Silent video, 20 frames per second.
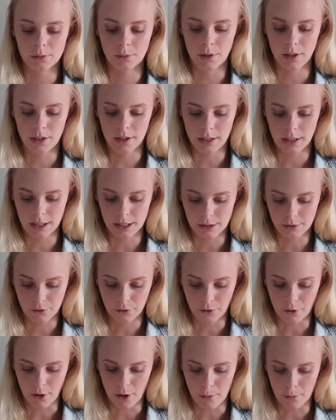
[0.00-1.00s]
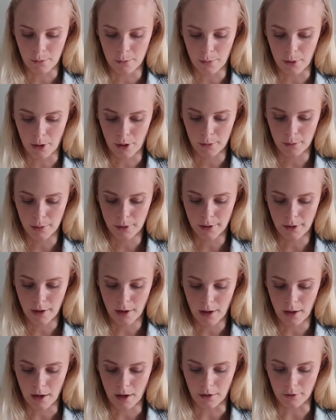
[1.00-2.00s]
one is from
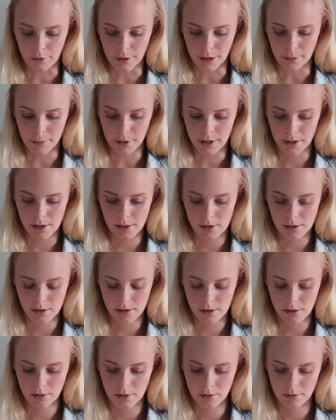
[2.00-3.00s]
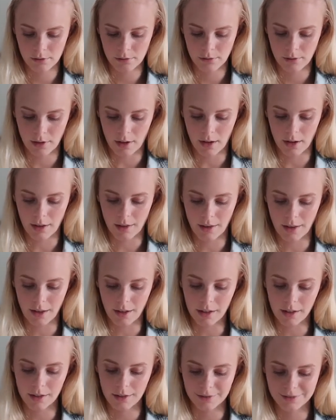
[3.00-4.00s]
Barbara Arribas, I
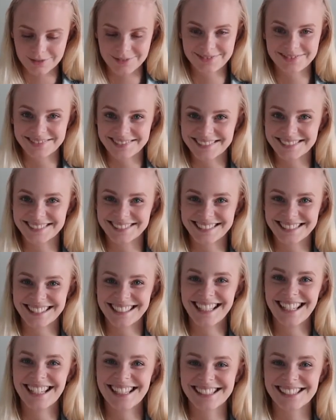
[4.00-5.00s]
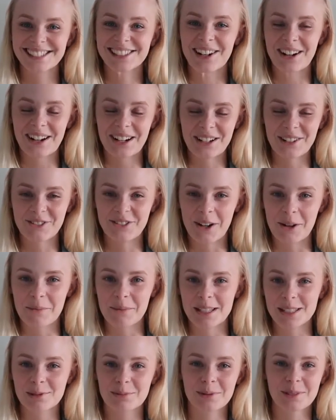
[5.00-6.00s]
think. Sorry if I
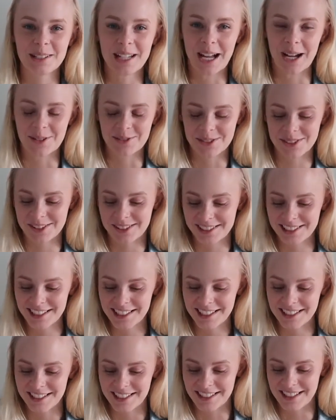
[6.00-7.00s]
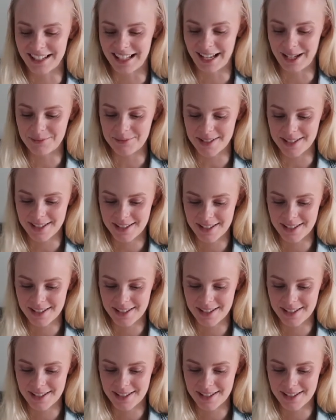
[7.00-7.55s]
mispronounce the names.